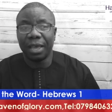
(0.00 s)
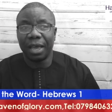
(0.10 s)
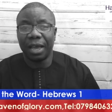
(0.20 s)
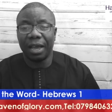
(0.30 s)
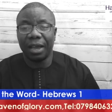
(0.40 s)

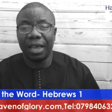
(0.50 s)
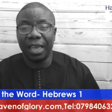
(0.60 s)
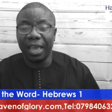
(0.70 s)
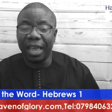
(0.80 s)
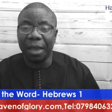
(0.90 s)
uh,
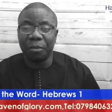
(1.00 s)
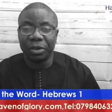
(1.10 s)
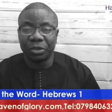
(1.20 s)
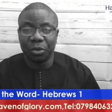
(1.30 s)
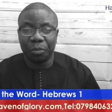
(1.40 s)
a.m.
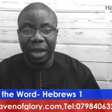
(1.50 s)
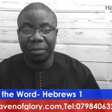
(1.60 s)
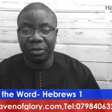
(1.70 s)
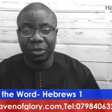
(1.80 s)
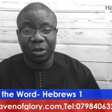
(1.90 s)
We do
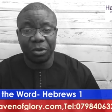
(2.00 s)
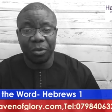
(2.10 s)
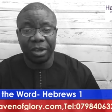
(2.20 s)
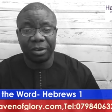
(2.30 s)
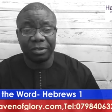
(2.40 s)
Bible study.
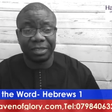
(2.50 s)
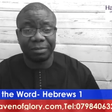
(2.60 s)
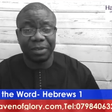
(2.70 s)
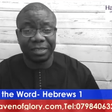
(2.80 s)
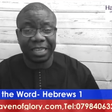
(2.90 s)
We're going to
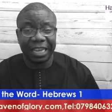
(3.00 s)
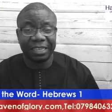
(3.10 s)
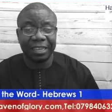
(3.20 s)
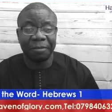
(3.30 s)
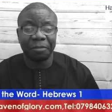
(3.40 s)
be
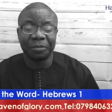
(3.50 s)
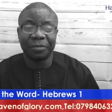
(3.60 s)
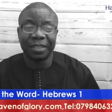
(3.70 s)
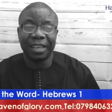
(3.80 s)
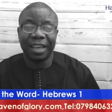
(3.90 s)
starting
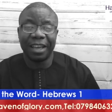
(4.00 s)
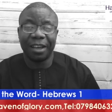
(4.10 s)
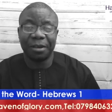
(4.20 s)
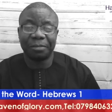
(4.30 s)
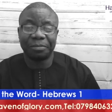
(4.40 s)

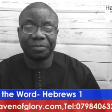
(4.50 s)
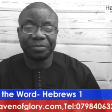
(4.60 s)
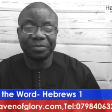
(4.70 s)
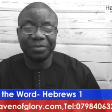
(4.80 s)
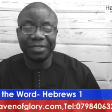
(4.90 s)
um,
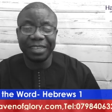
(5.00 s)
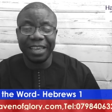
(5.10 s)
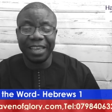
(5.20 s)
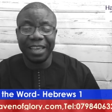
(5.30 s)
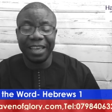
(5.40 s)

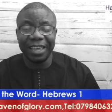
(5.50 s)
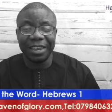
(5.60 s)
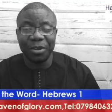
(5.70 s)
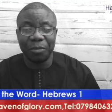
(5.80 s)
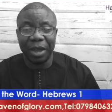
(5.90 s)
a, a,
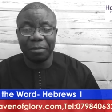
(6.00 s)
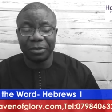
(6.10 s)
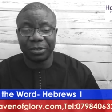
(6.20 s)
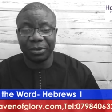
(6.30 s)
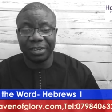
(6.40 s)
new
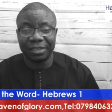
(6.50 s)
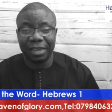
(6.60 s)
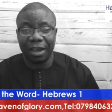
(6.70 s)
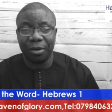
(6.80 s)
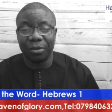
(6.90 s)
Bible
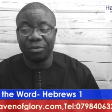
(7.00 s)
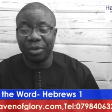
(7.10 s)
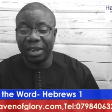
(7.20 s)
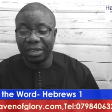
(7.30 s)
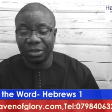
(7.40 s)
studies uh, on
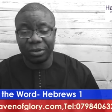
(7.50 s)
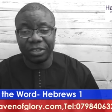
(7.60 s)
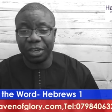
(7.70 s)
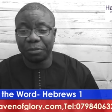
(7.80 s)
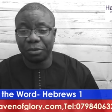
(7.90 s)

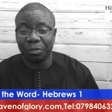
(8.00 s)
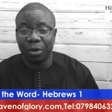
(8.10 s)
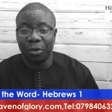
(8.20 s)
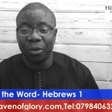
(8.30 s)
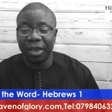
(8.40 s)
relationship
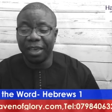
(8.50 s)
tomorrow,